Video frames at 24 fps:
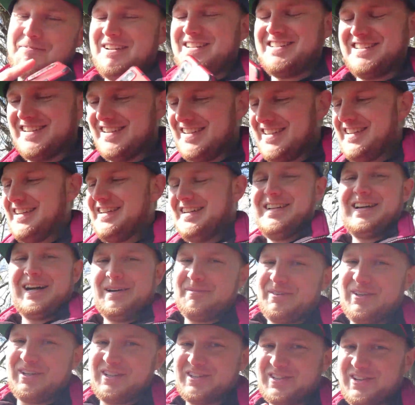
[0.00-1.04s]
you
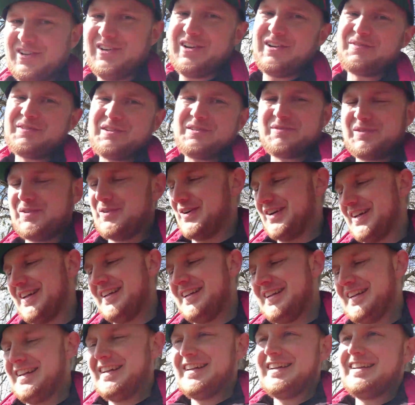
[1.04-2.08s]
I'm gonna turn off this
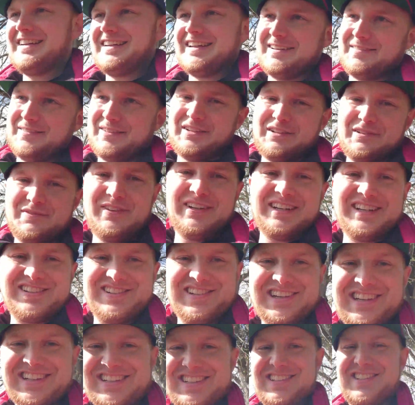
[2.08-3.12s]
recording and I'm gonna find a
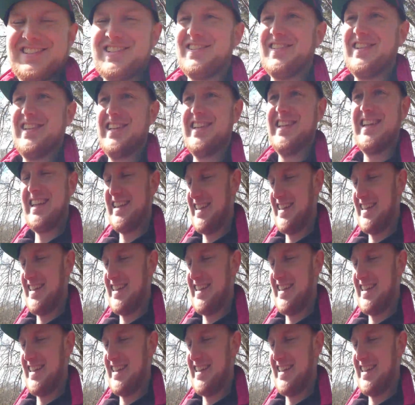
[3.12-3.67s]
shiny just over here.